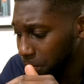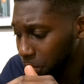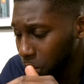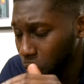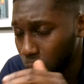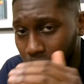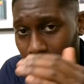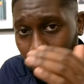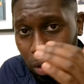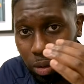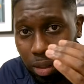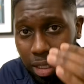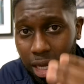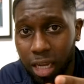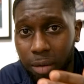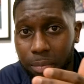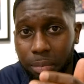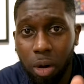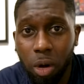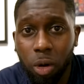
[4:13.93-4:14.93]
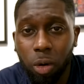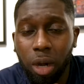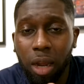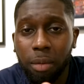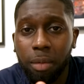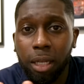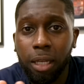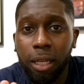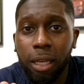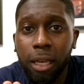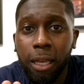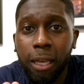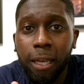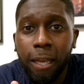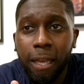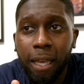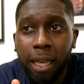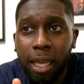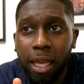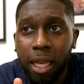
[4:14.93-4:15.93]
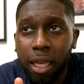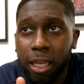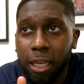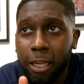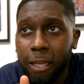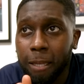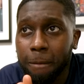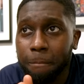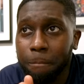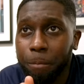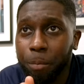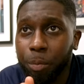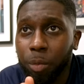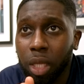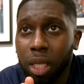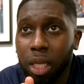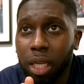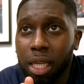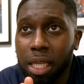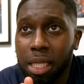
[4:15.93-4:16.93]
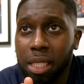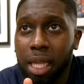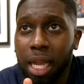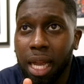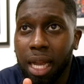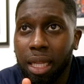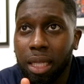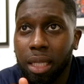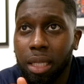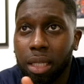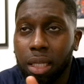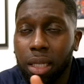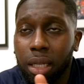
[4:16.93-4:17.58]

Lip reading: when you learn programming is that,